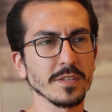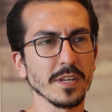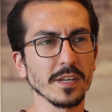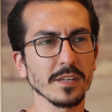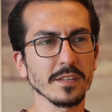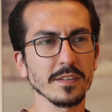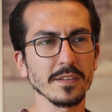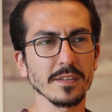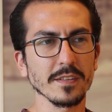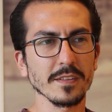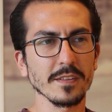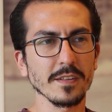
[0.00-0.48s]

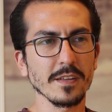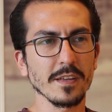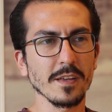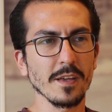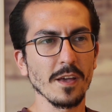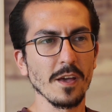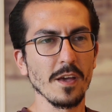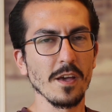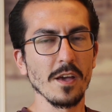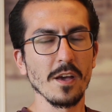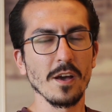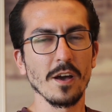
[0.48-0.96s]

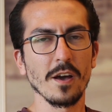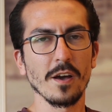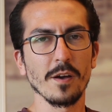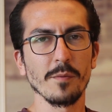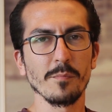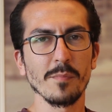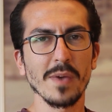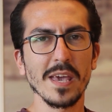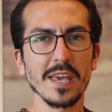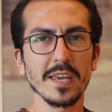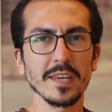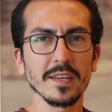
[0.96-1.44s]
technically
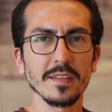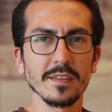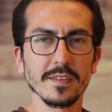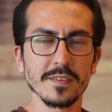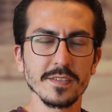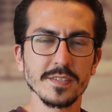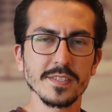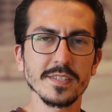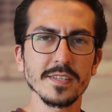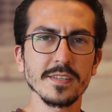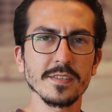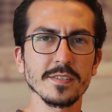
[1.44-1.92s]
making
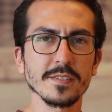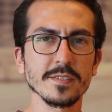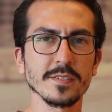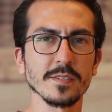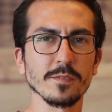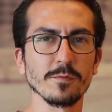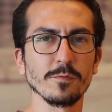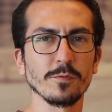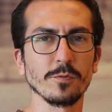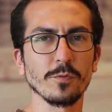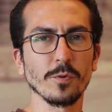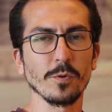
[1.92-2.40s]
a
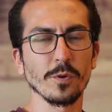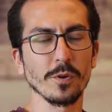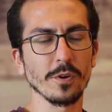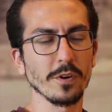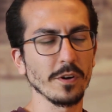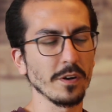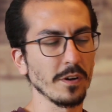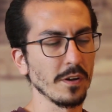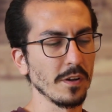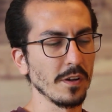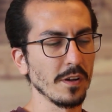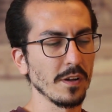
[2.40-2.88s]
system
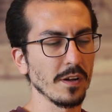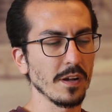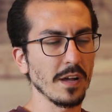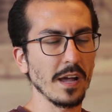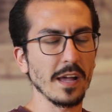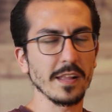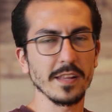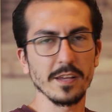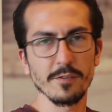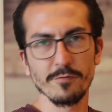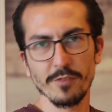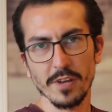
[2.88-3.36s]
for
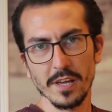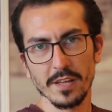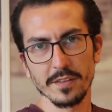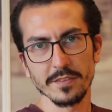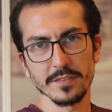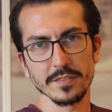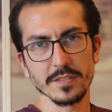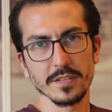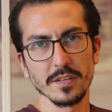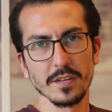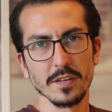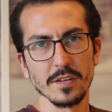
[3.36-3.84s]
an
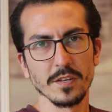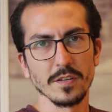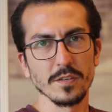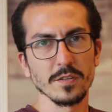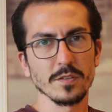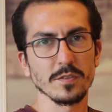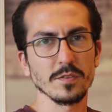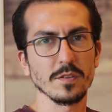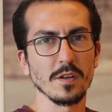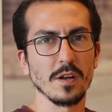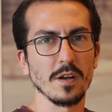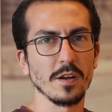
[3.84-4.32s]
event.
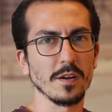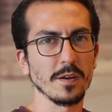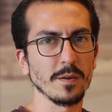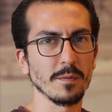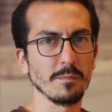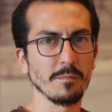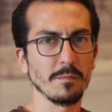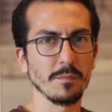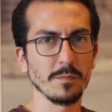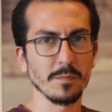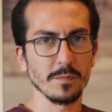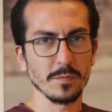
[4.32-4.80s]

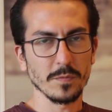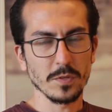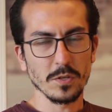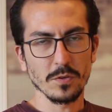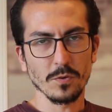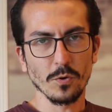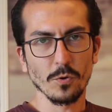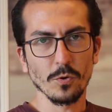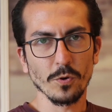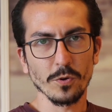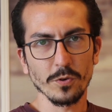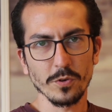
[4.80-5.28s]

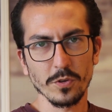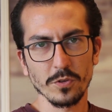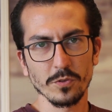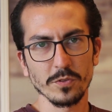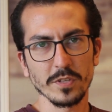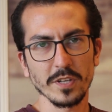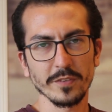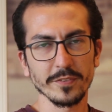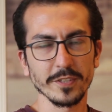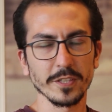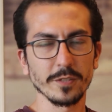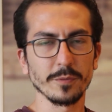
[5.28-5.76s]
Or you're
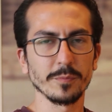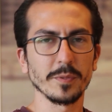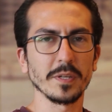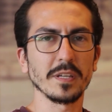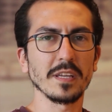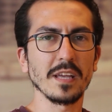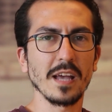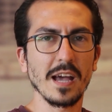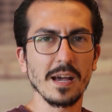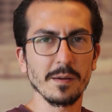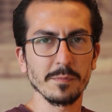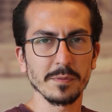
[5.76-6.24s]

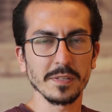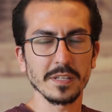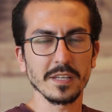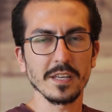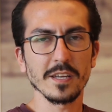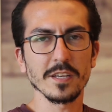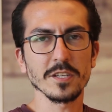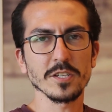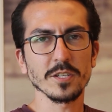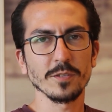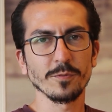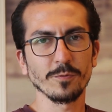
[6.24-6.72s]
developing an
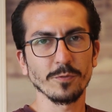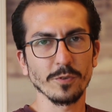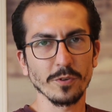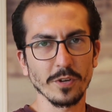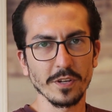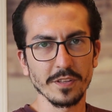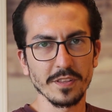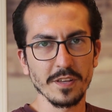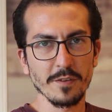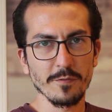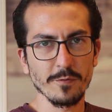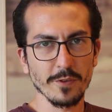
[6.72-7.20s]
application for
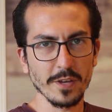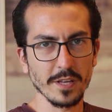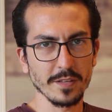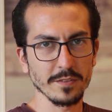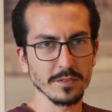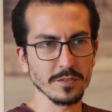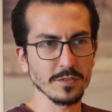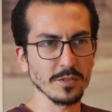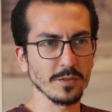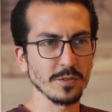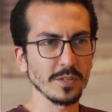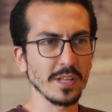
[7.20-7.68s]
an
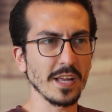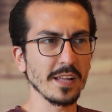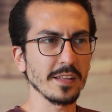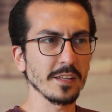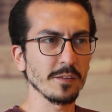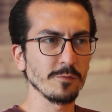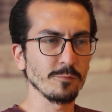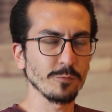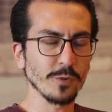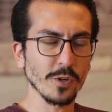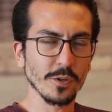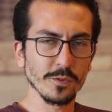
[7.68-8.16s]
event, so that
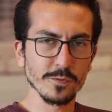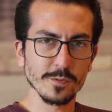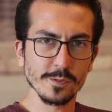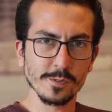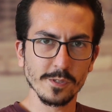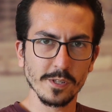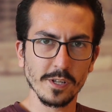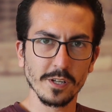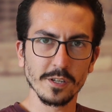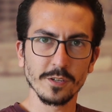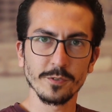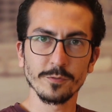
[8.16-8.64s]
involves a
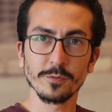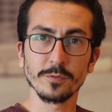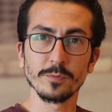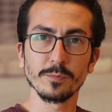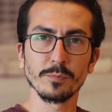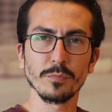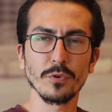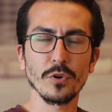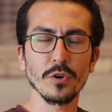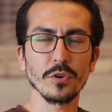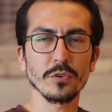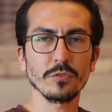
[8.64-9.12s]
lot of
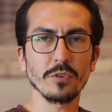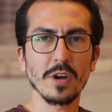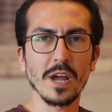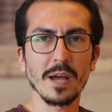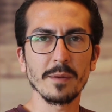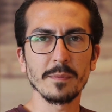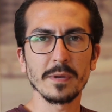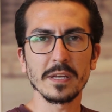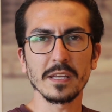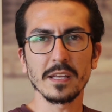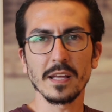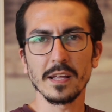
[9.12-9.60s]

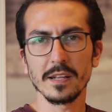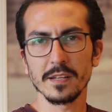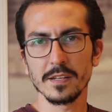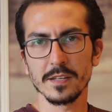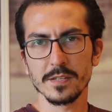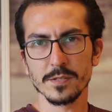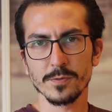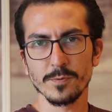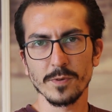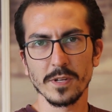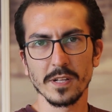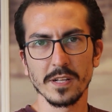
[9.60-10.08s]
programming and
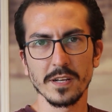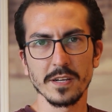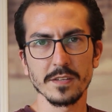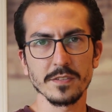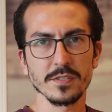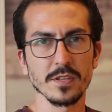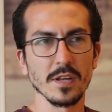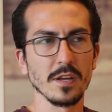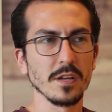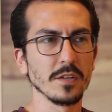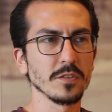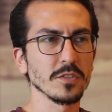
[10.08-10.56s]
as well
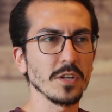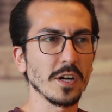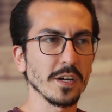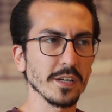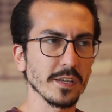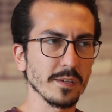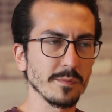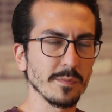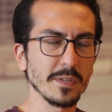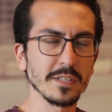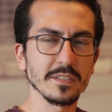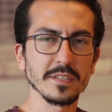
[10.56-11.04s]
as
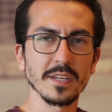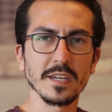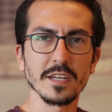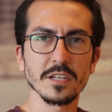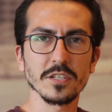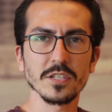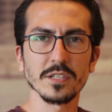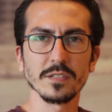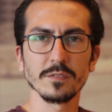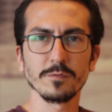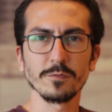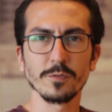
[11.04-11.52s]

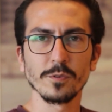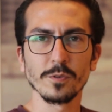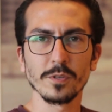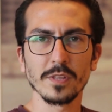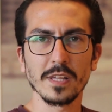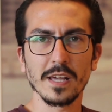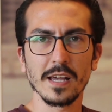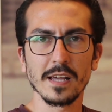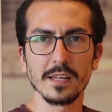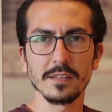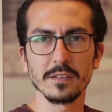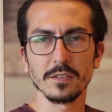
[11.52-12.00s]
documentation for
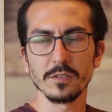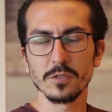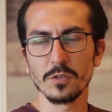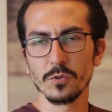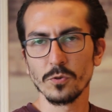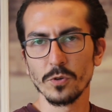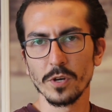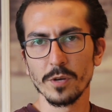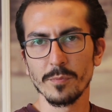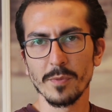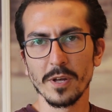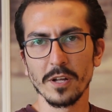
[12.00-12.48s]
that, the
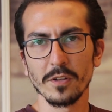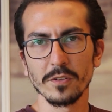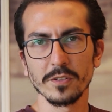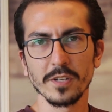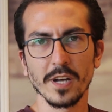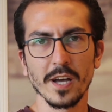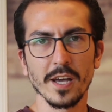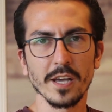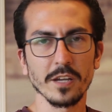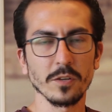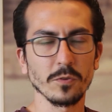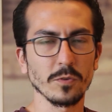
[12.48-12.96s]
UML
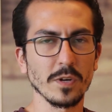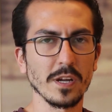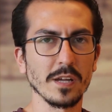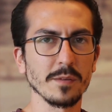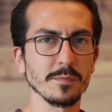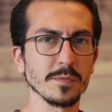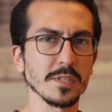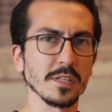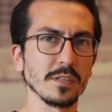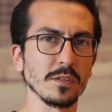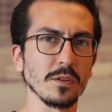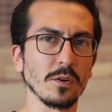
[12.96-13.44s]

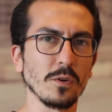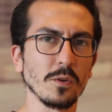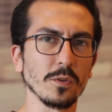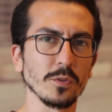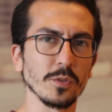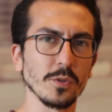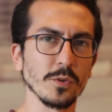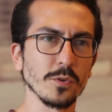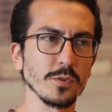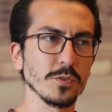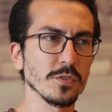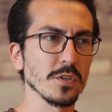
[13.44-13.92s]
diagrams and all
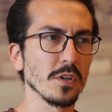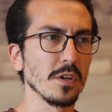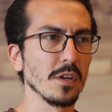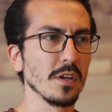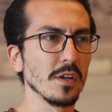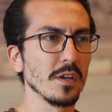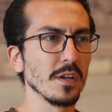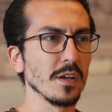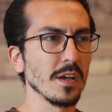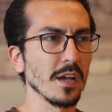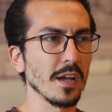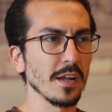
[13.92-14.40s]
those,
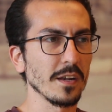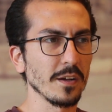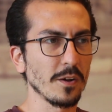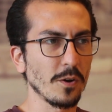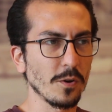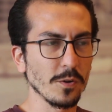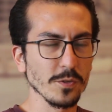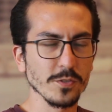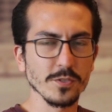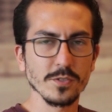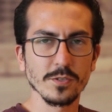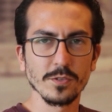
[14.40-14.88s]
and
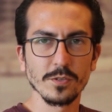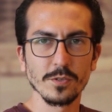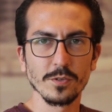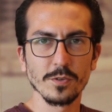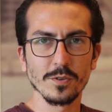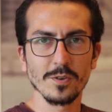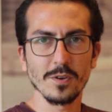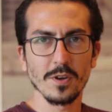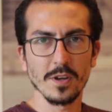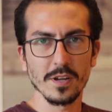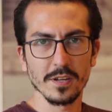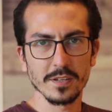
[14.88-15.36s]

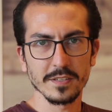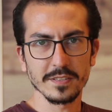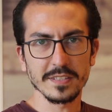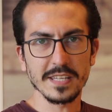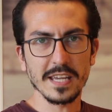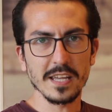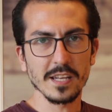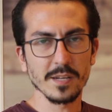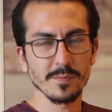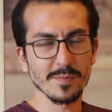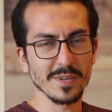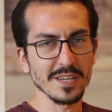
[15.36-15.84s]
also
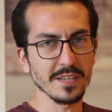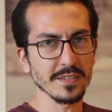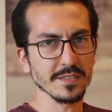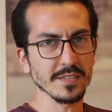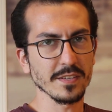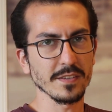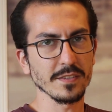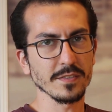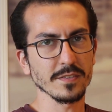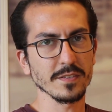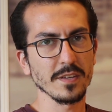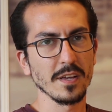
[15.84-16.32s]

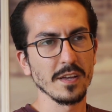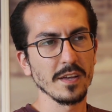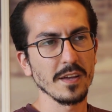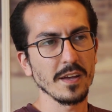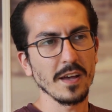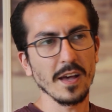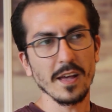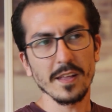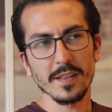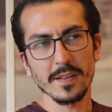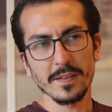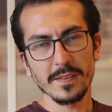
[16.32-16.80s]
databases.
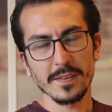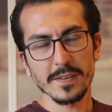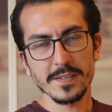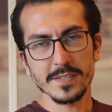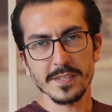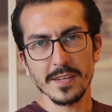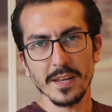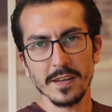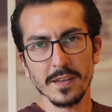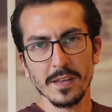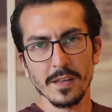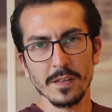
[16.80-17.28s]
And in the
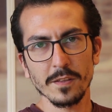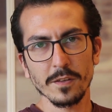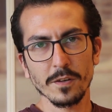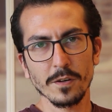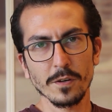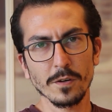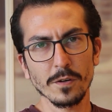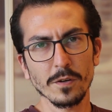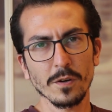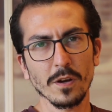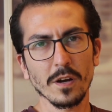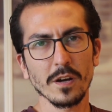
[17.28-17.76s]
second
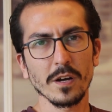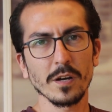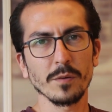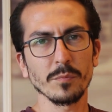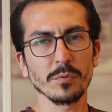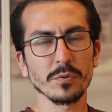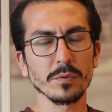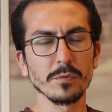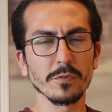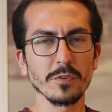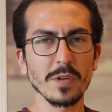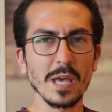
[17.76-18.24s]
year,
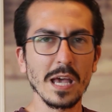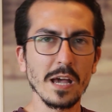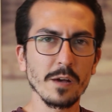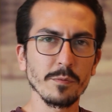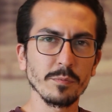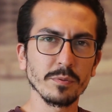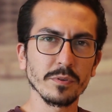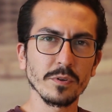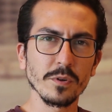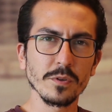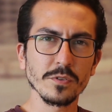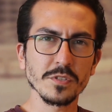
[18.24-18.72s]
we
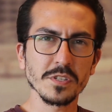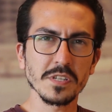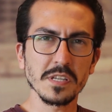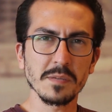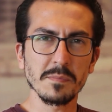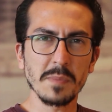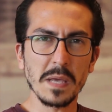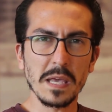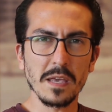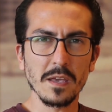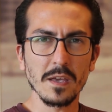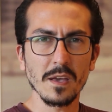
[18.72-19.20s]
have
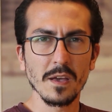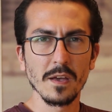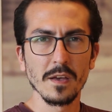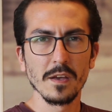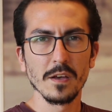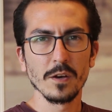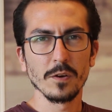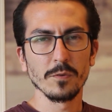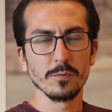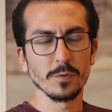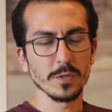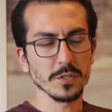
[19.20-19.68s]
ProCT,
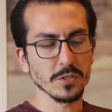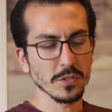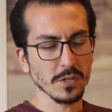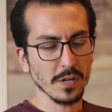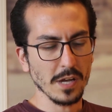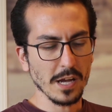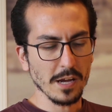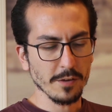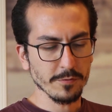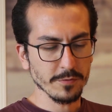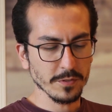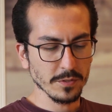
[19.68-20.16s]
which you
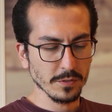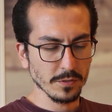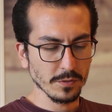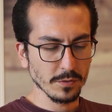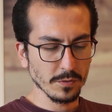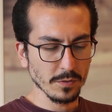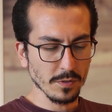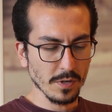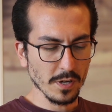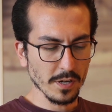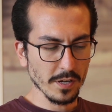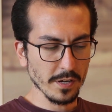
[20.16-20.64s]
have
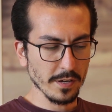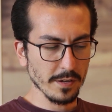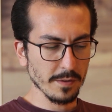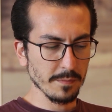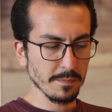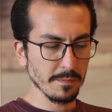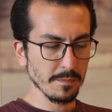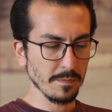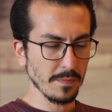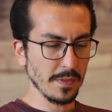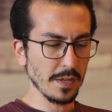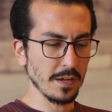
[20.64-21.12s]

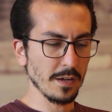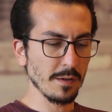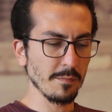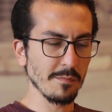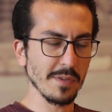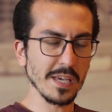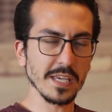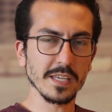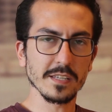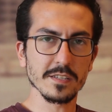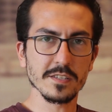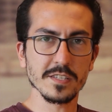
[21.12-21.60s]
to
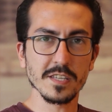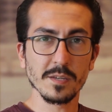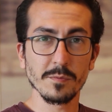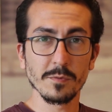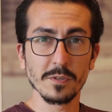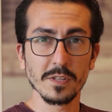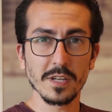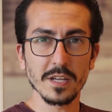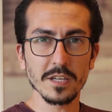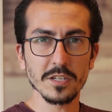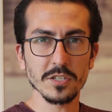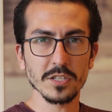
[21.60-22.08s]
make a
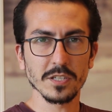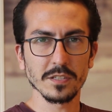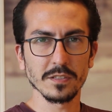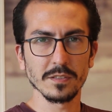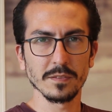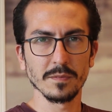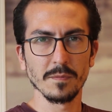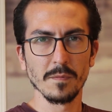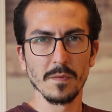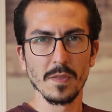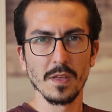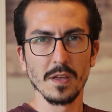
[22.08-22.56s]

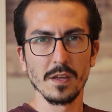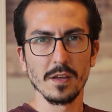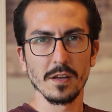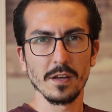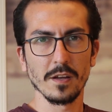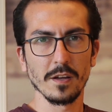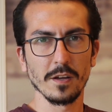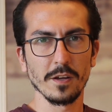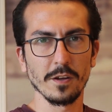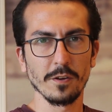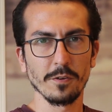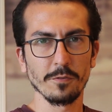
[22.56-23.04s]
simulation
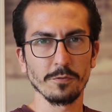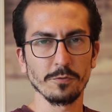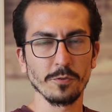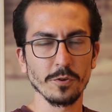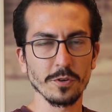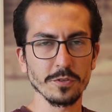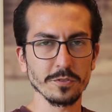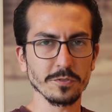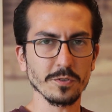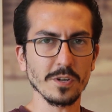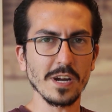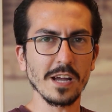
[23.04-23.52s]

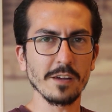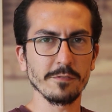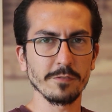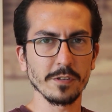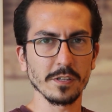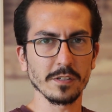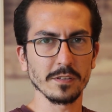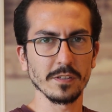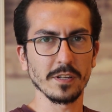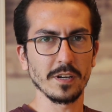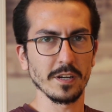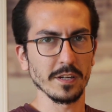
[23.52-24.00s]
for a
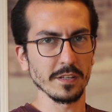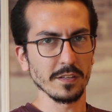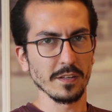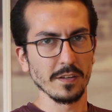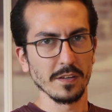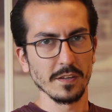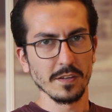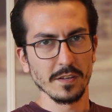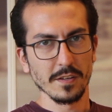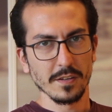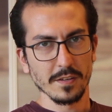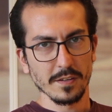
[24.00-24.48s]
traffic light,
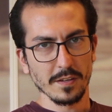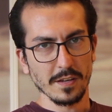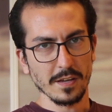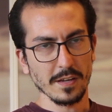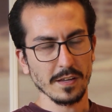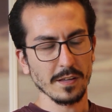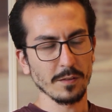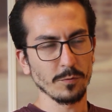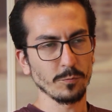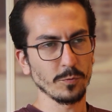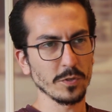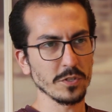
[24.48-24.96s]

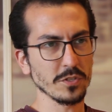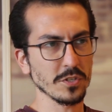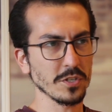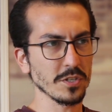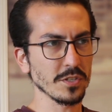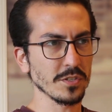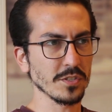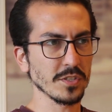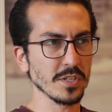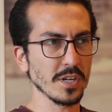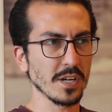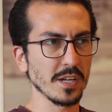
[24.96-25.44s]
and which
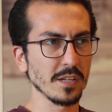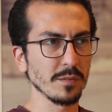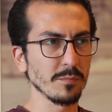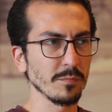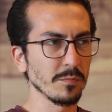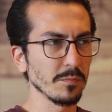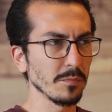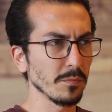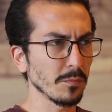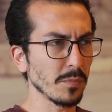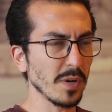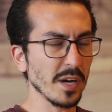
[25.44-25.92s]
is
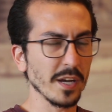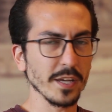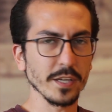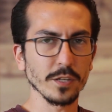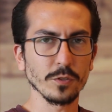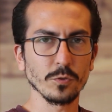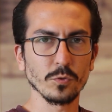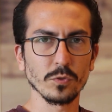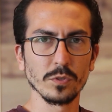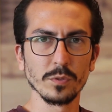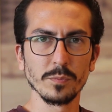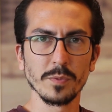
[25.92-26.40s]
done by a
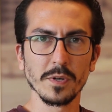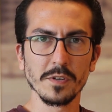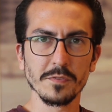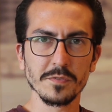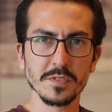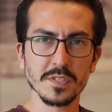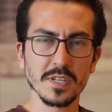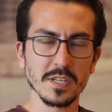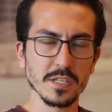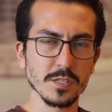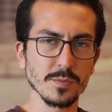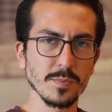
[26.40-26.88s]
group of
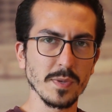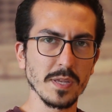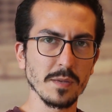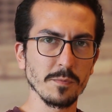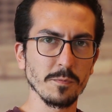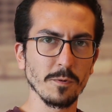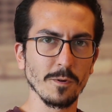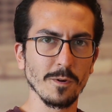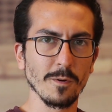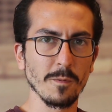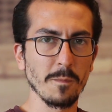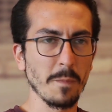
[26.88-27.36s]
six
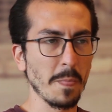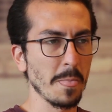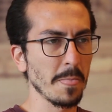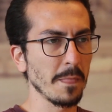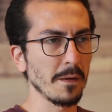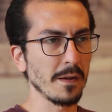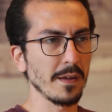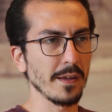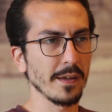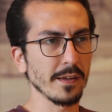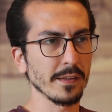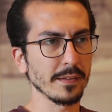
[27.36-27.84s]
people,
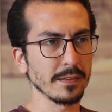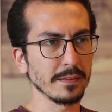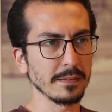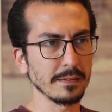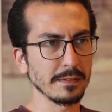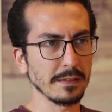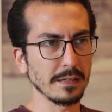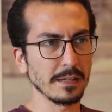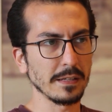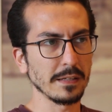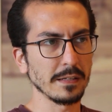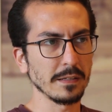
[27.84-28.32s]

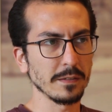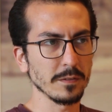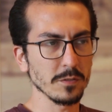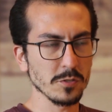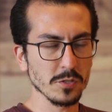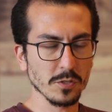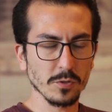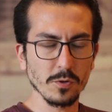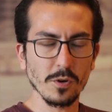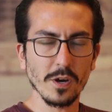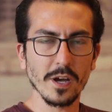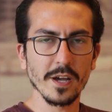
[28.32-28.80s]
and
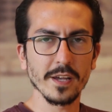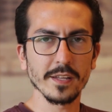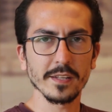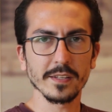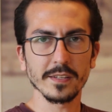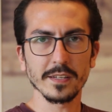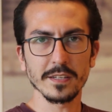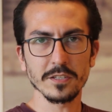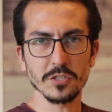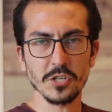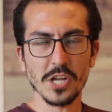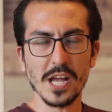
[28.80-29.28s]
it's quite
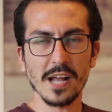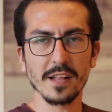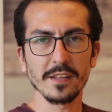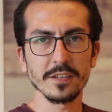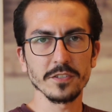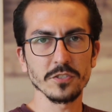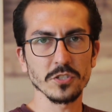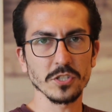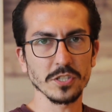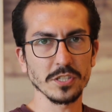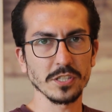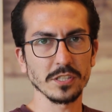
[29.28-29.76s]
a
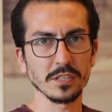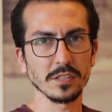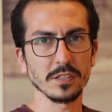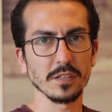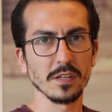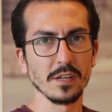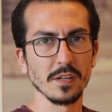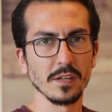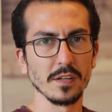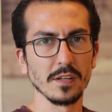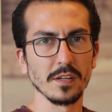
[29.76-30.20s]
challenging